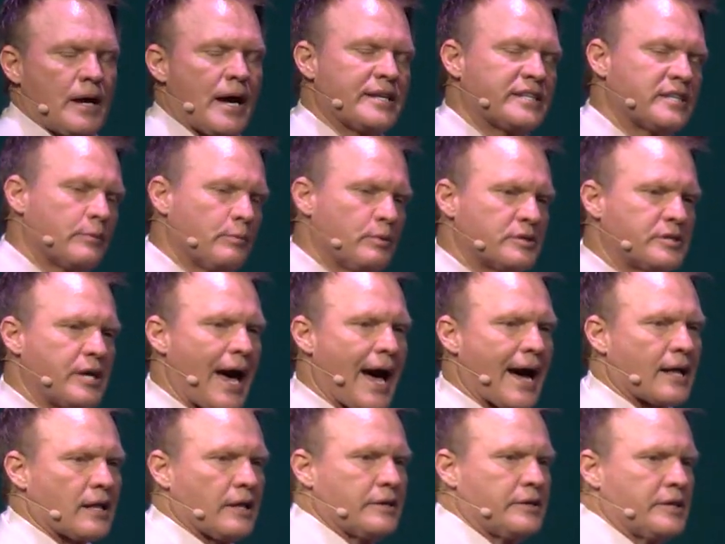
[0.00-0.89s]
As he was
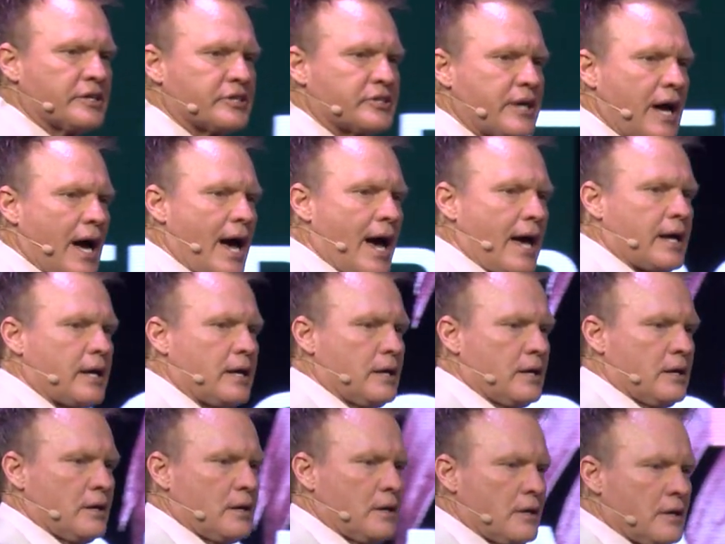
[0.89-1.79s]
hackling this guy, he
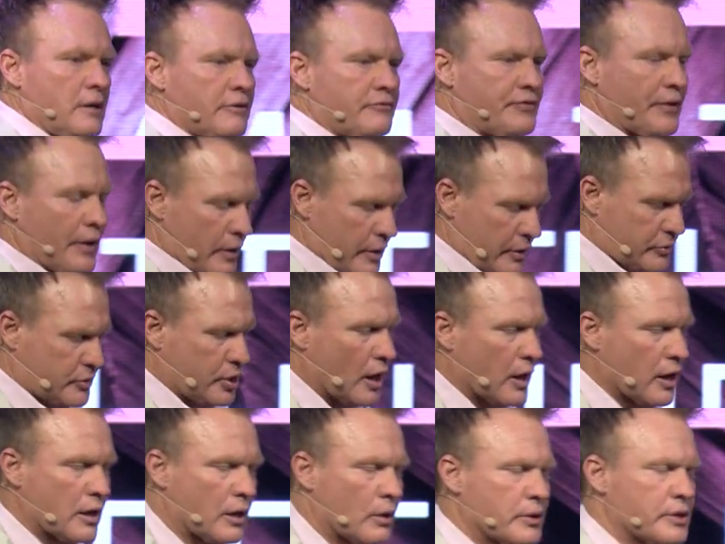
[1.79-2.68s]
felt a
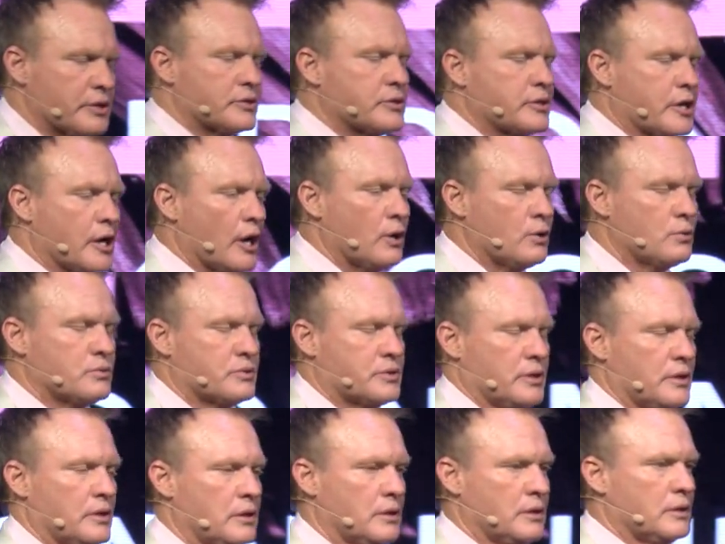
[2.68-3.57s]
tug on his
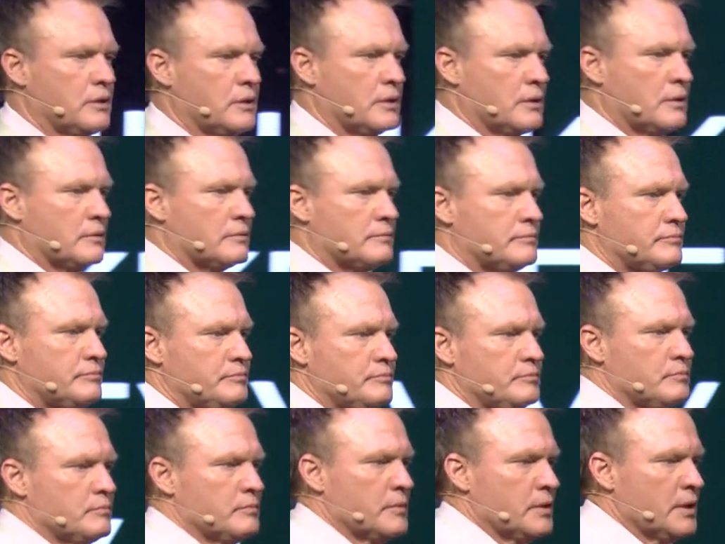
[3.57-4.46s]
coat.
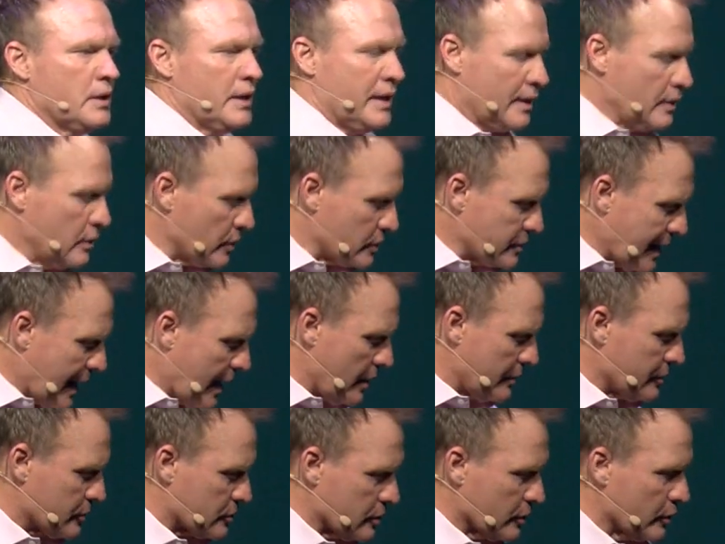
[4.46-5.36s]
He looked
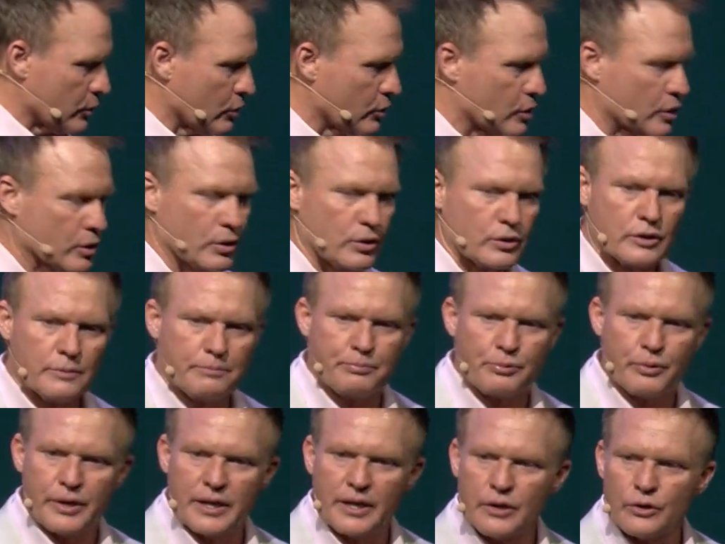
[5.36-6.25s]
down, there's a little girl in a
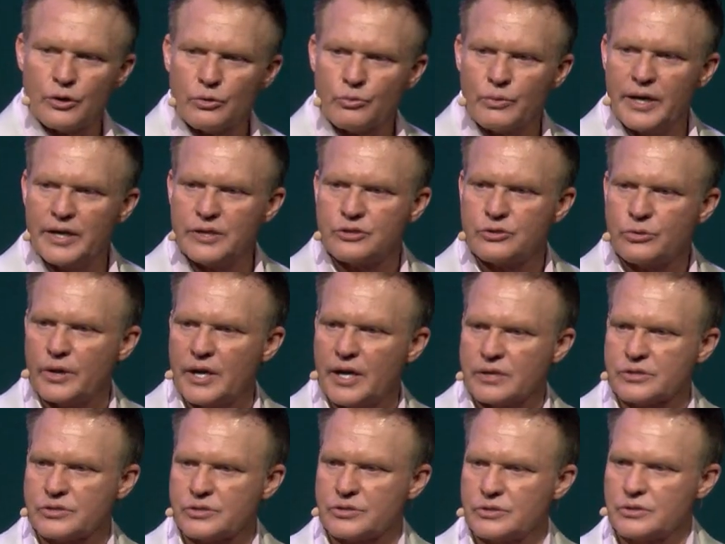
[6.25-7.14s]
pretty little red
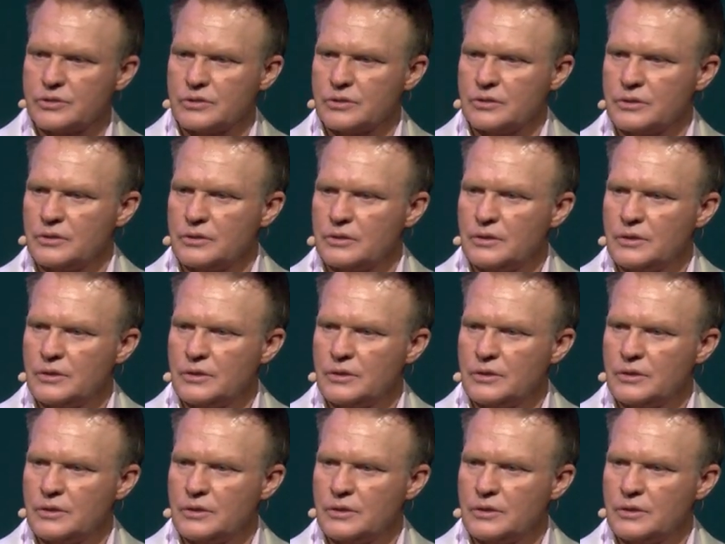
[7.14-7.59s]
dress.